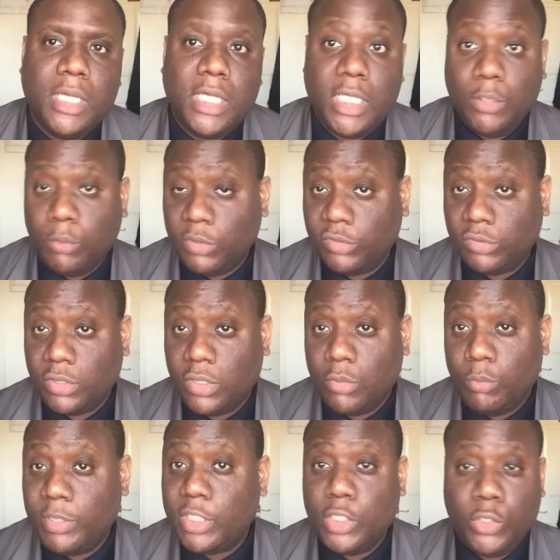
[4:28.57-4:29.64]
He was
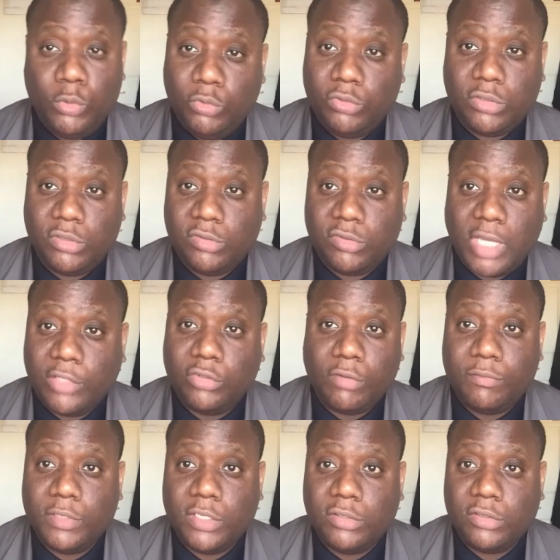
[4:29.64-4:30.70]
Whitney Houston's
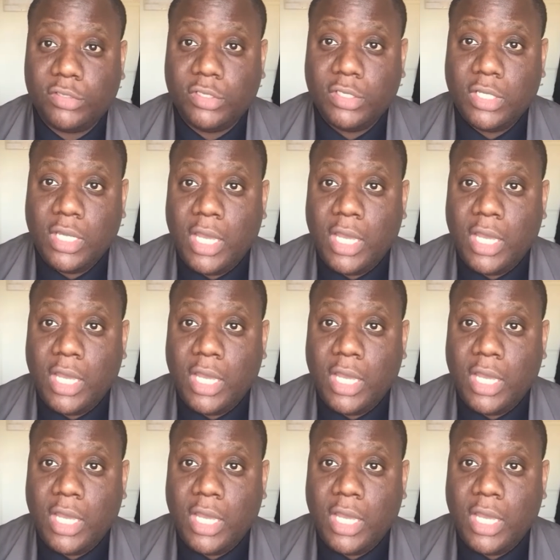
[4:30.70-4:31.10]
saxophonist